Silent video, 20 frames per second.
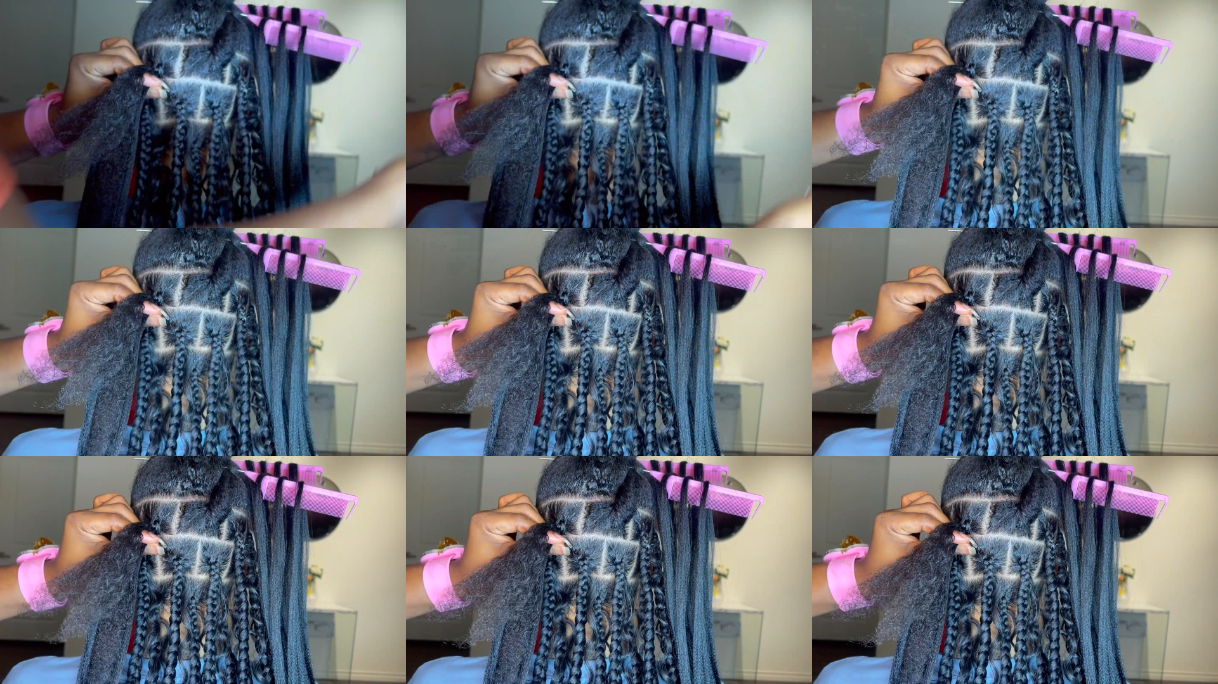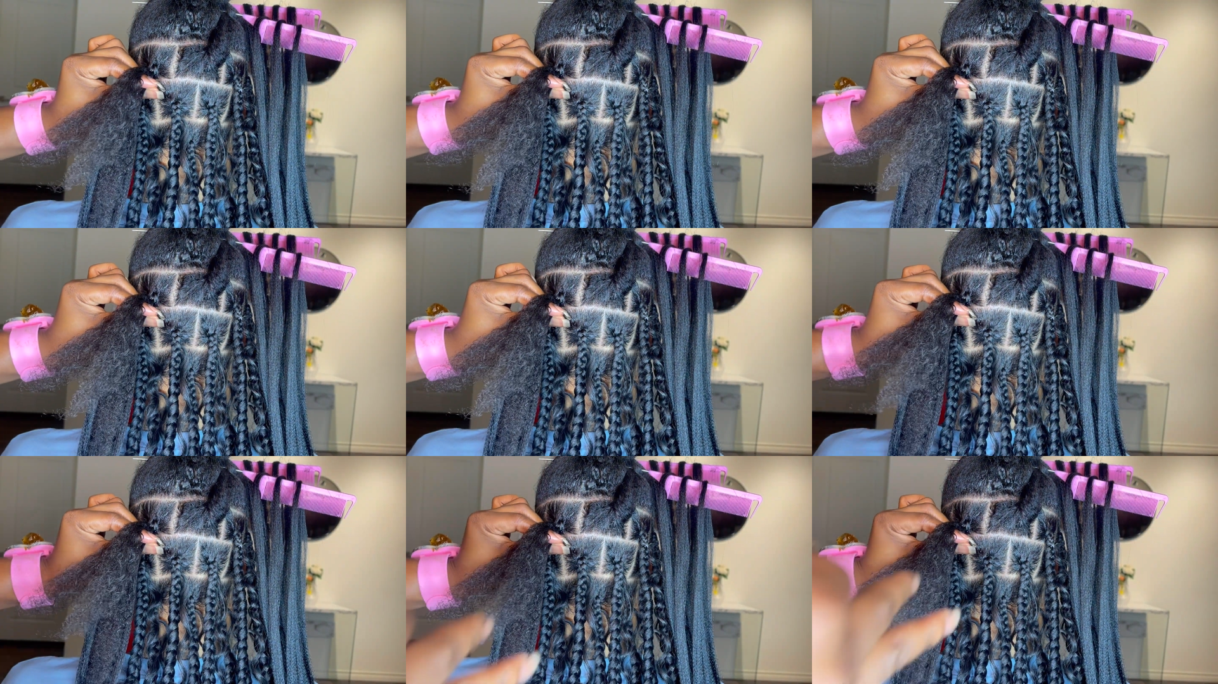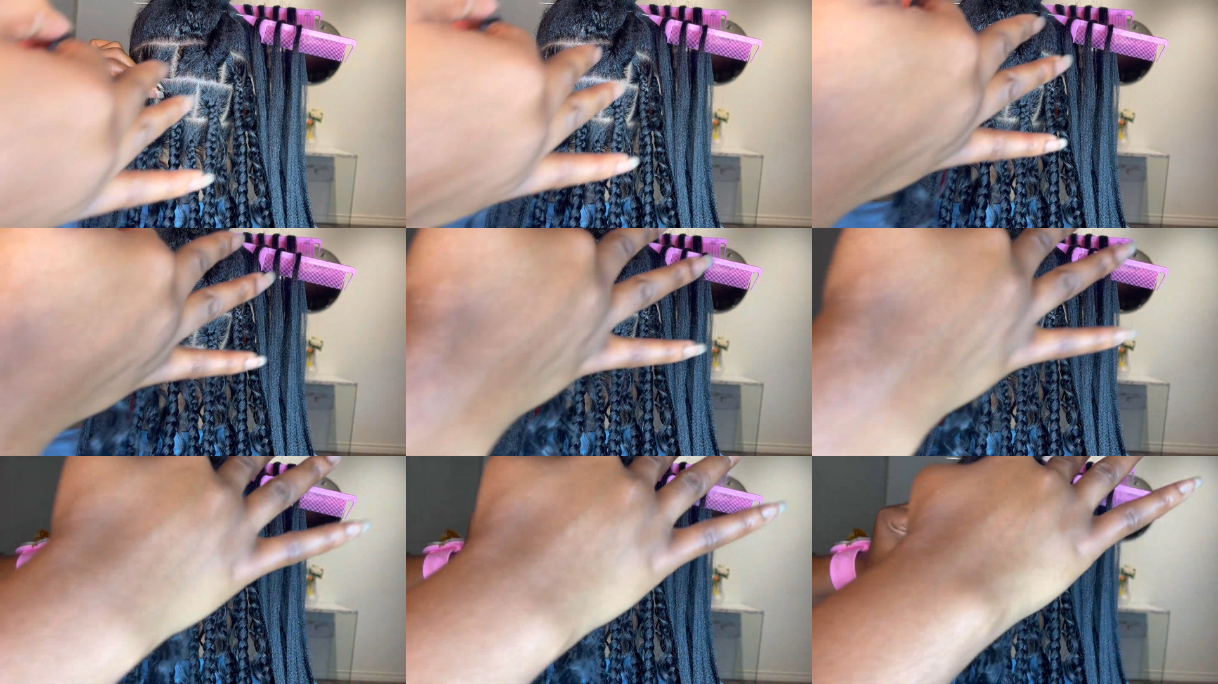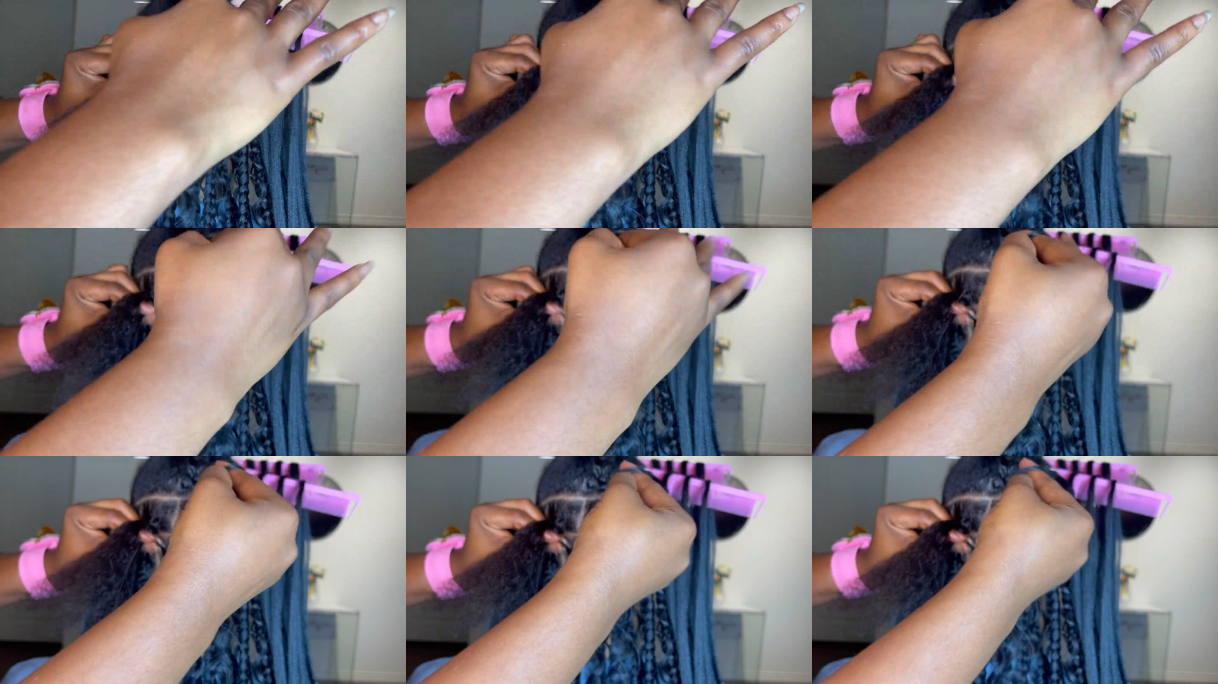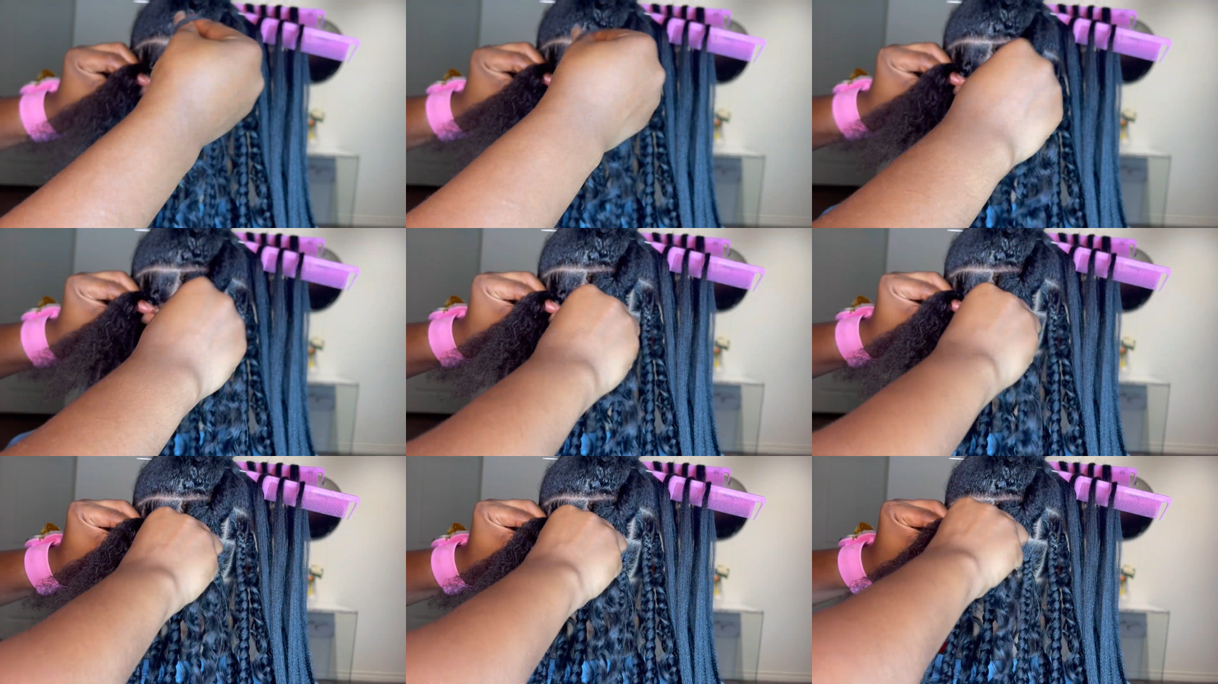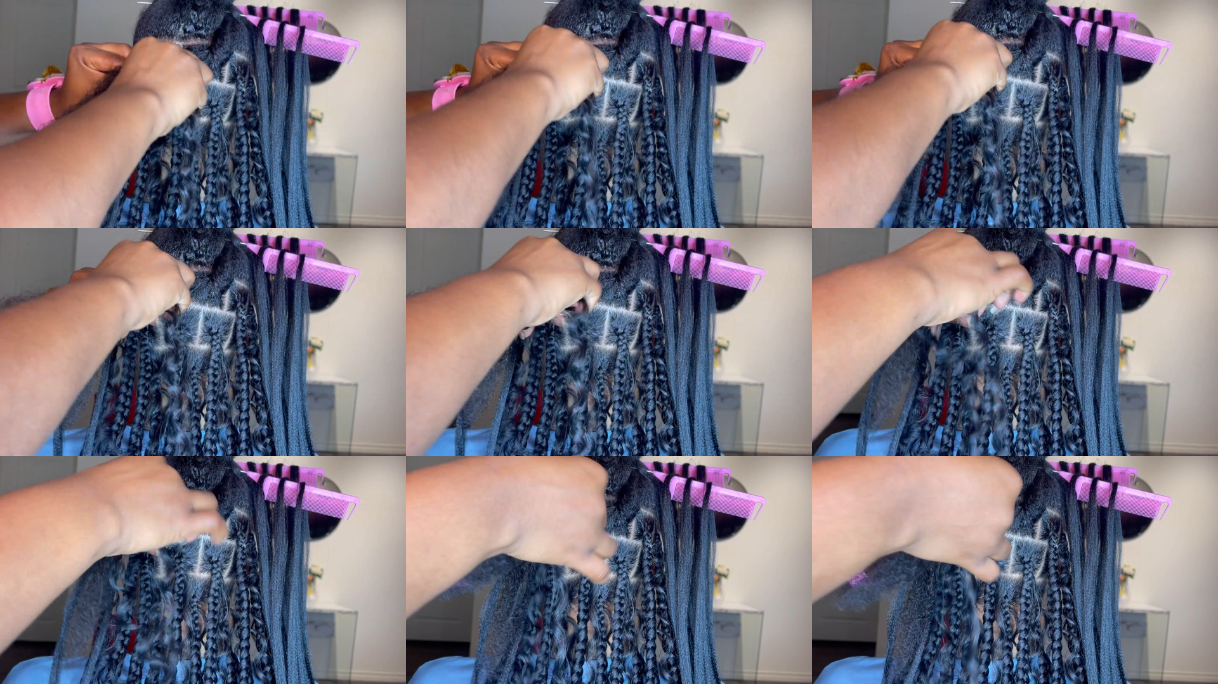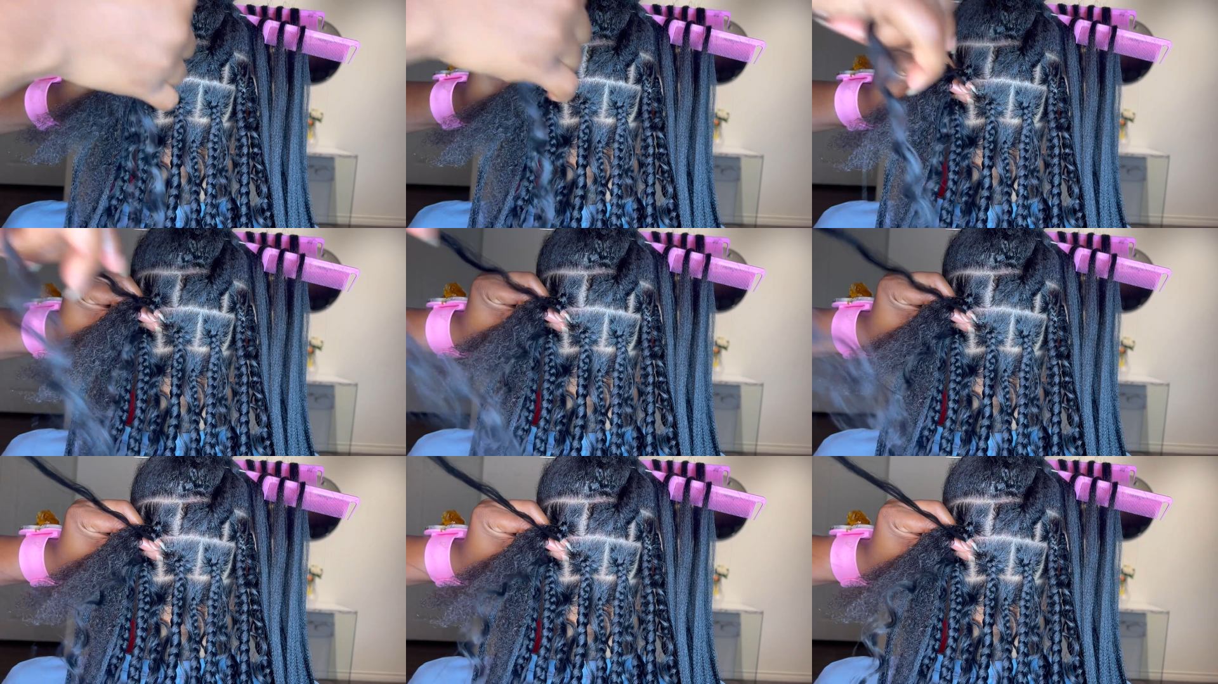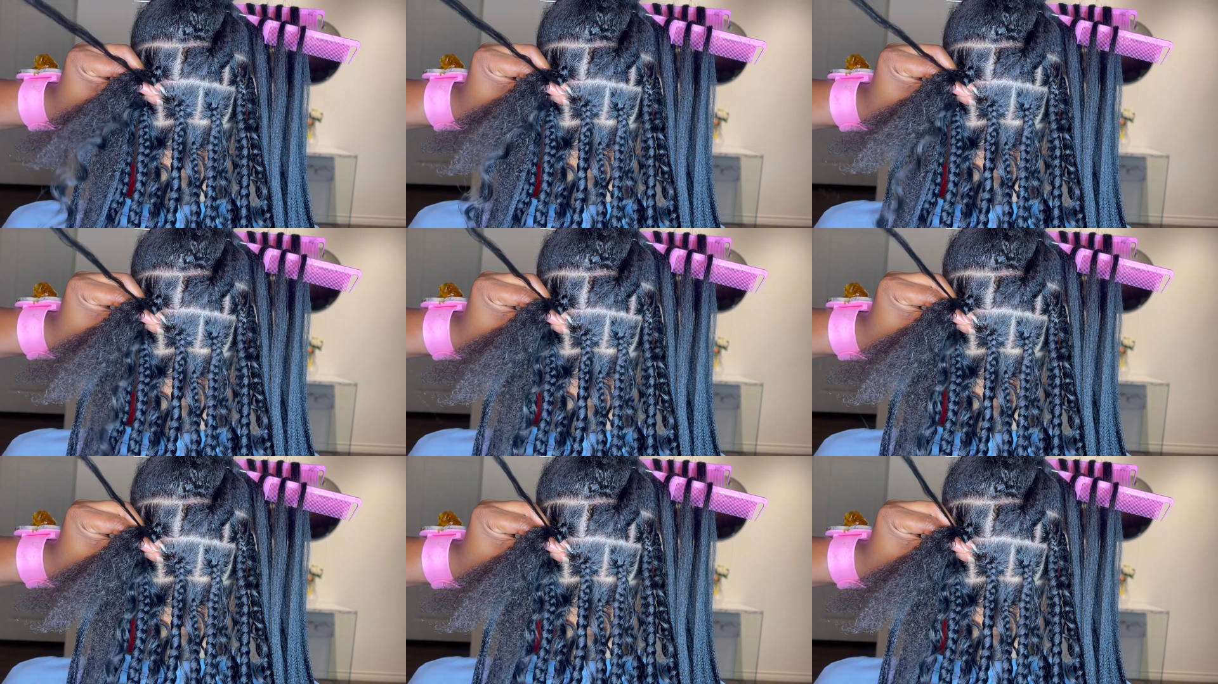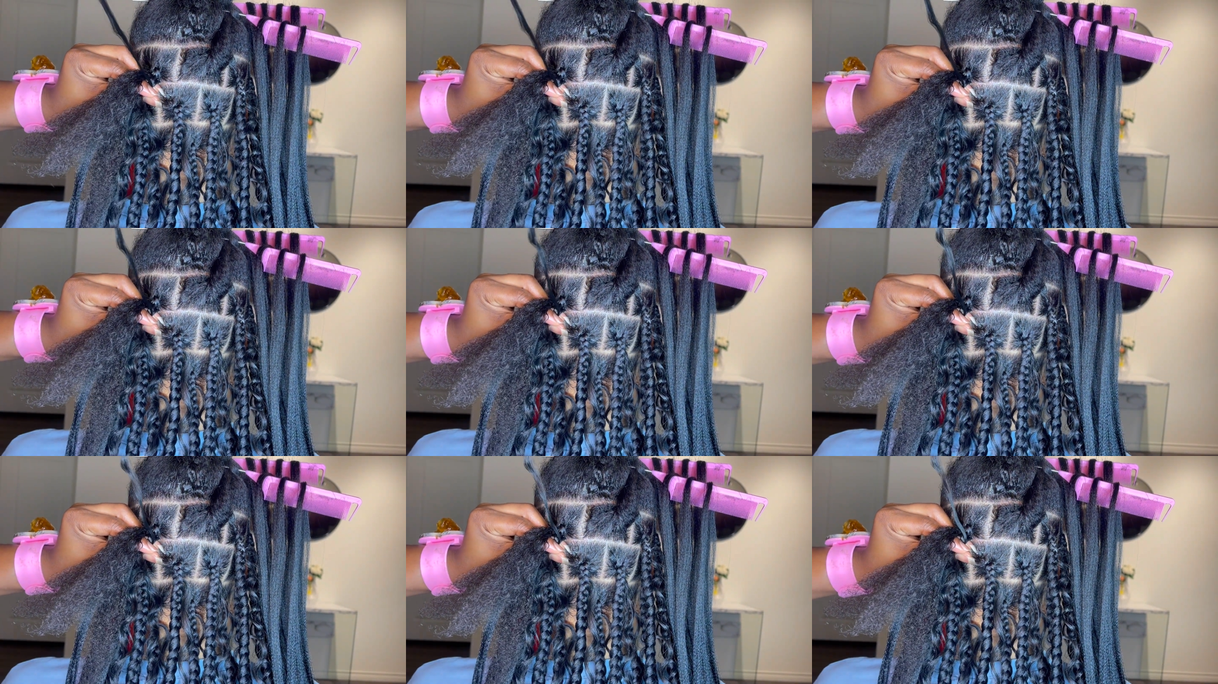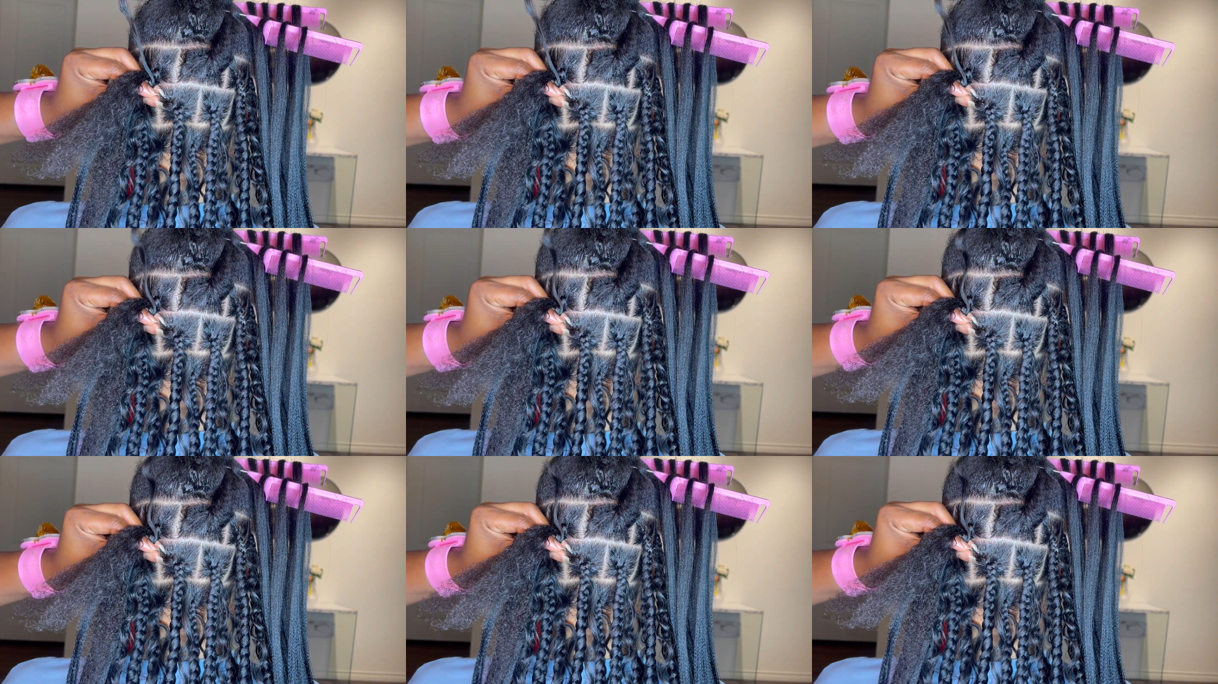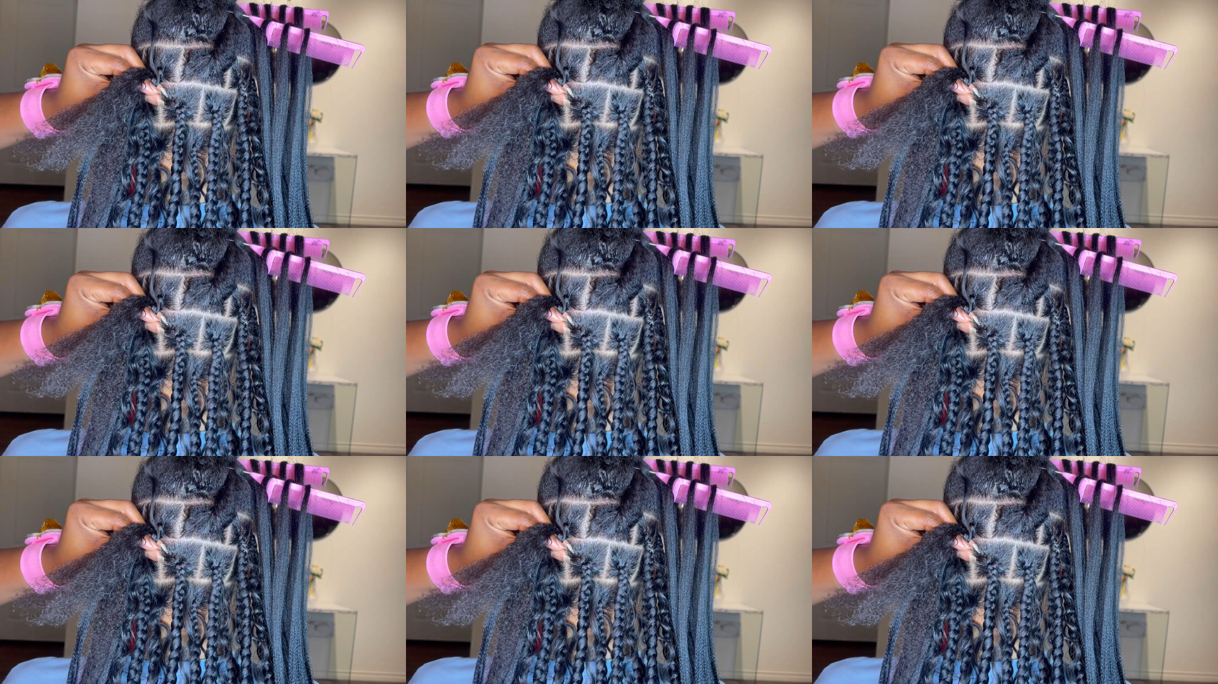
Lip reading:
[unreadable: no face in view]